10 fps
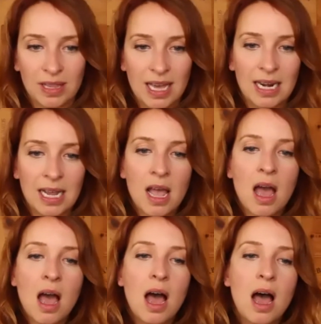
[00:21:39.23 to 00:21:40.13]
that.
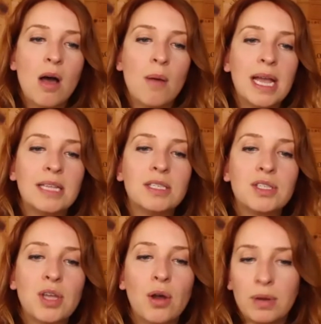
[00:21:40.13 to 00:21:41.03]
And
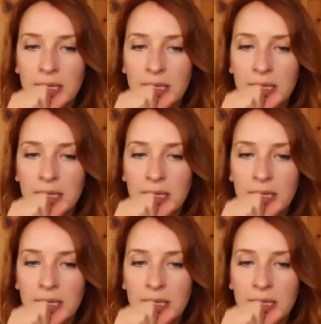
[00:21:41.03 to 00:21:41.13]
so